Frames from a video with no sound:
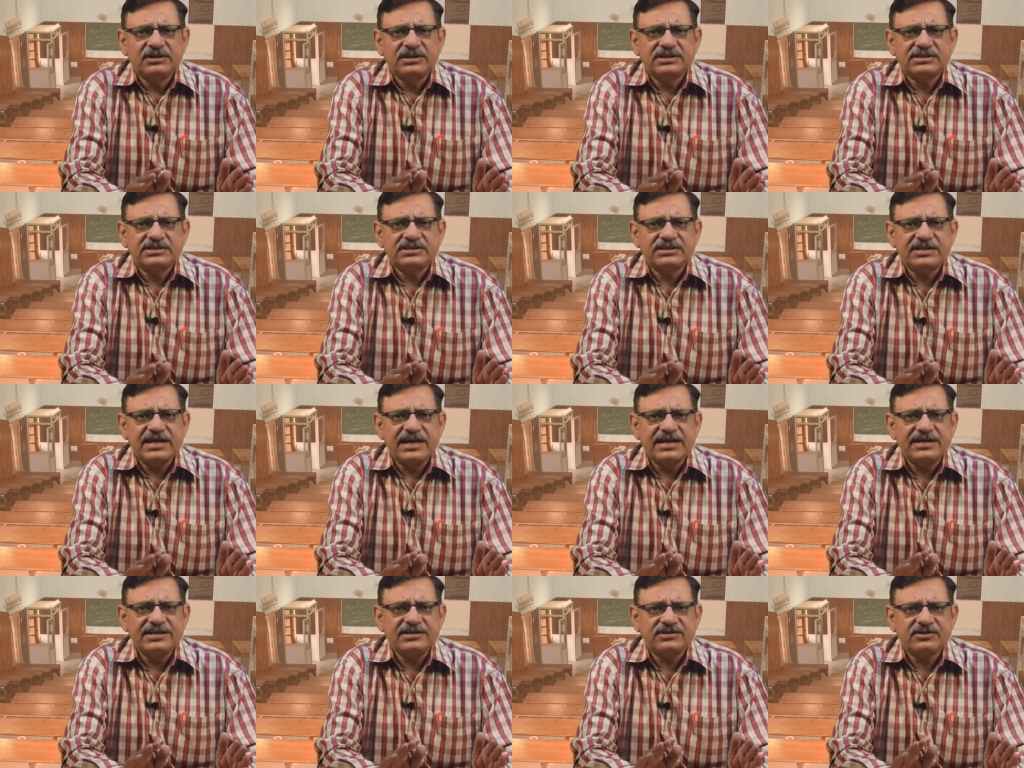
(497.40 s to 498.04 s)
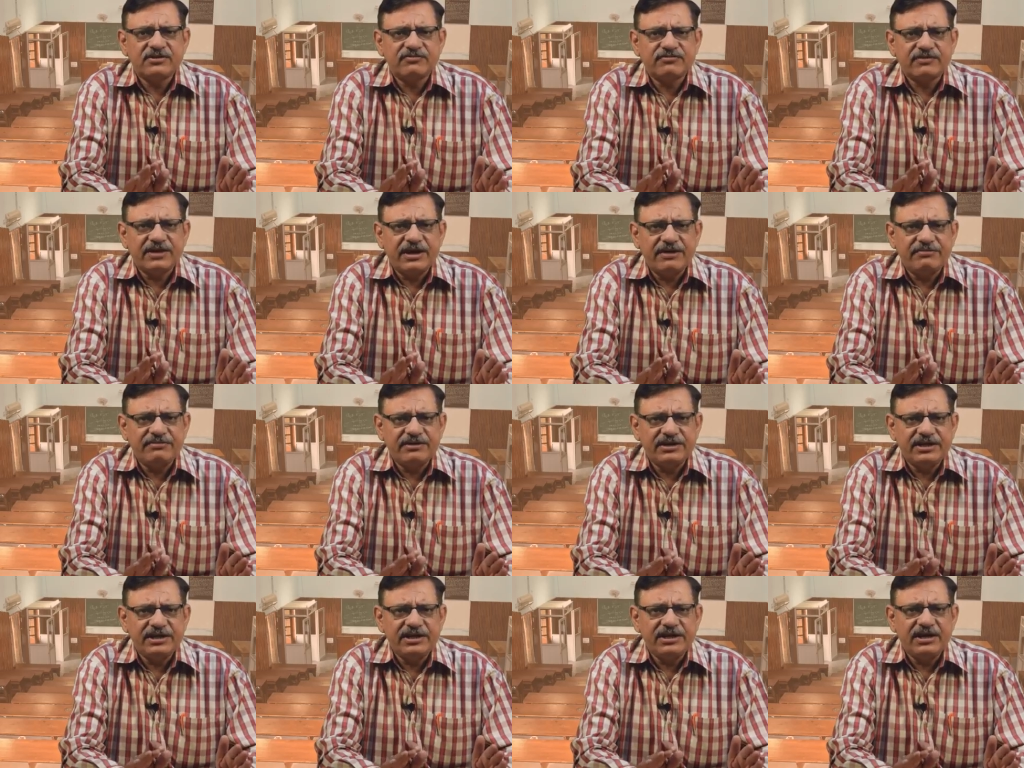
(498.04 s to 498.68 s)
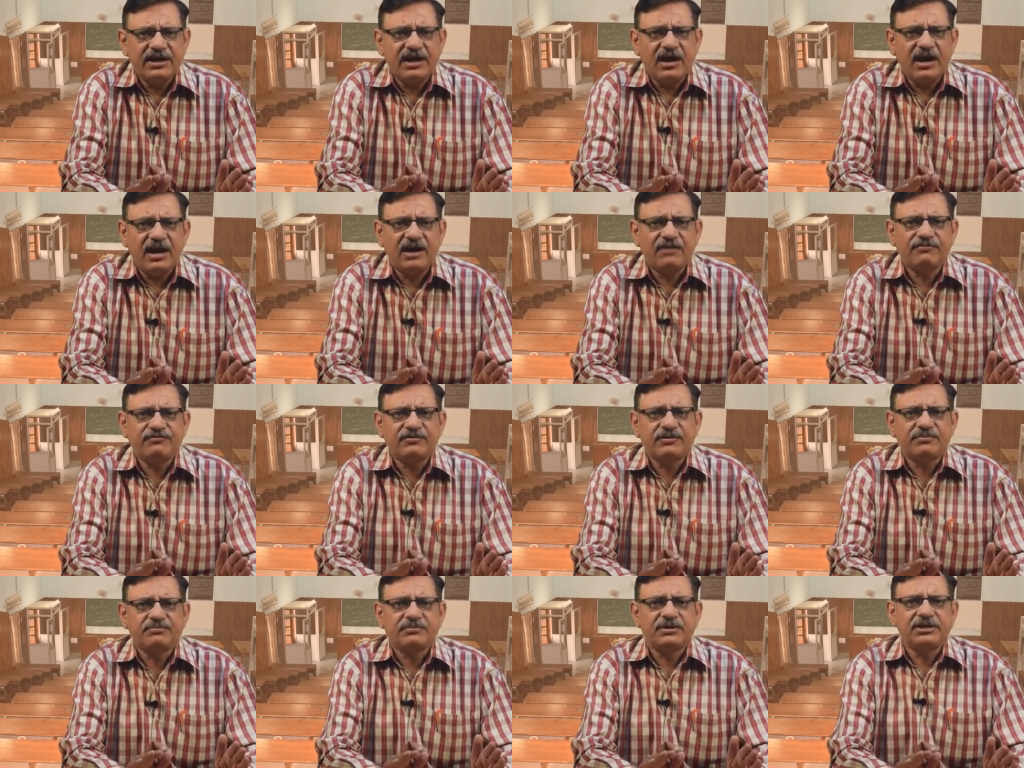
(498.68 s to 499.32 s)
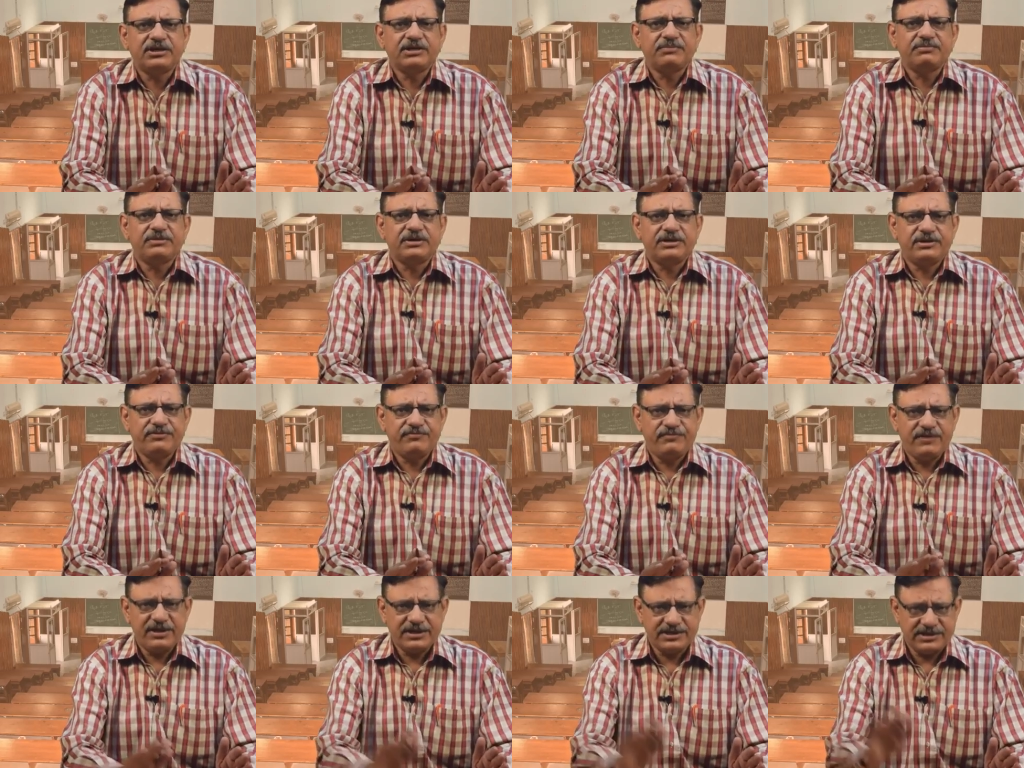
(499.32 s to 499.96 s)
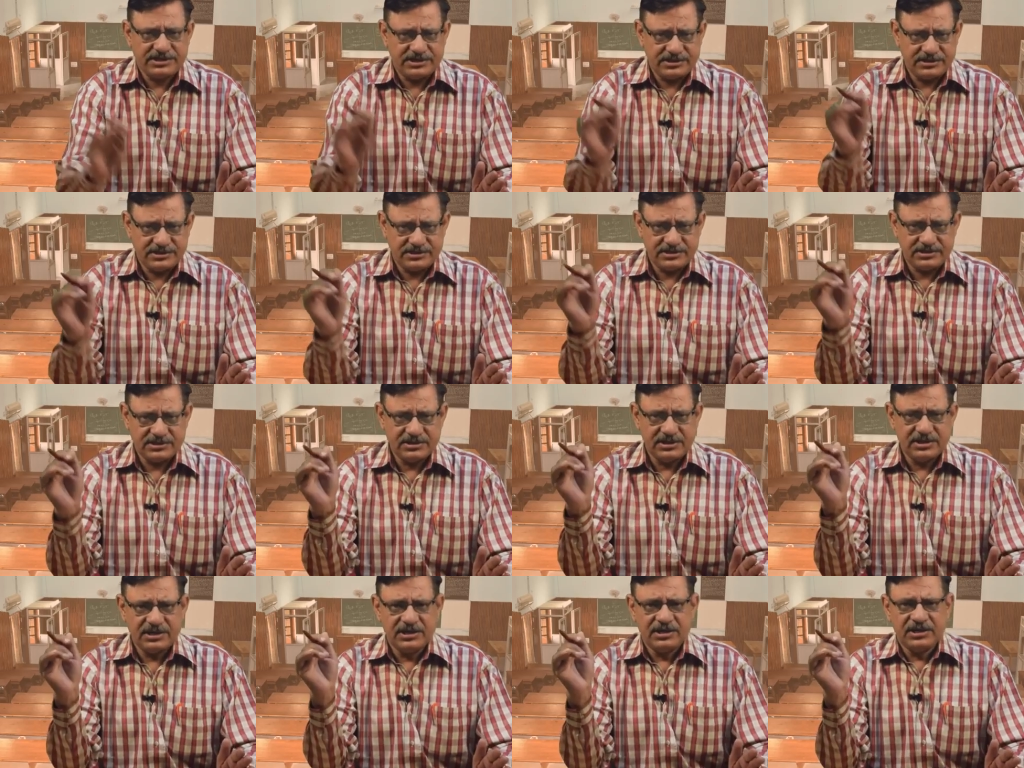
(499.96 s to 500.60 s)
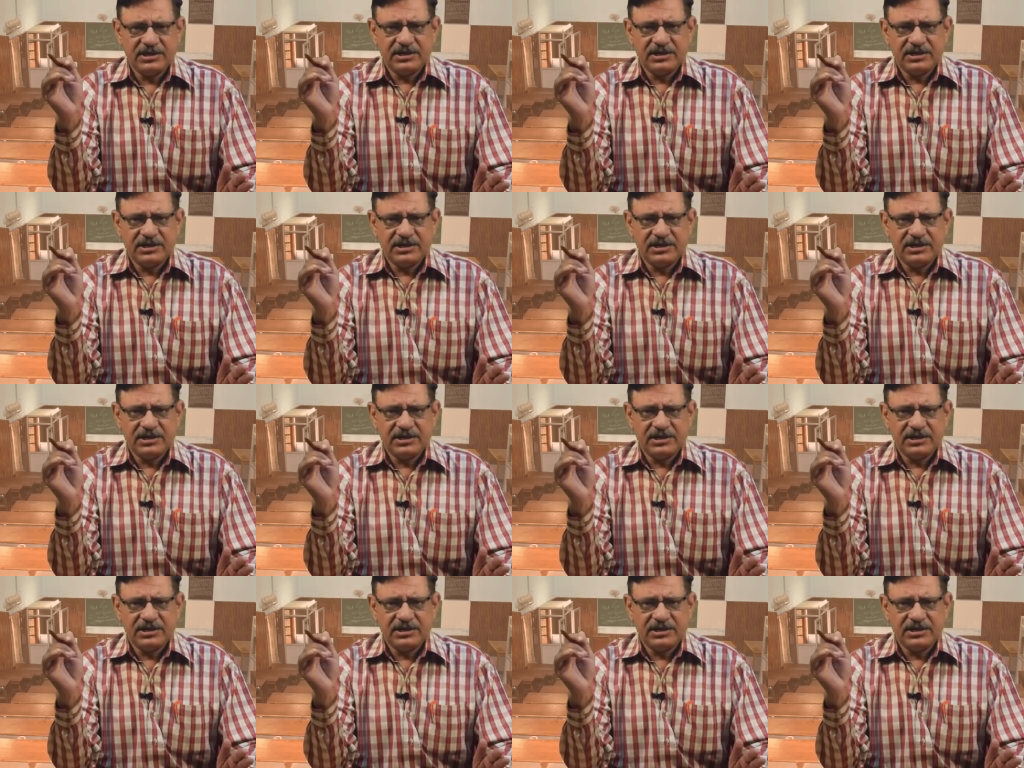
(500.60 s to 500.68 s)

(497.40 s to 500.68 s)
the sides of cavity after multiple reflections.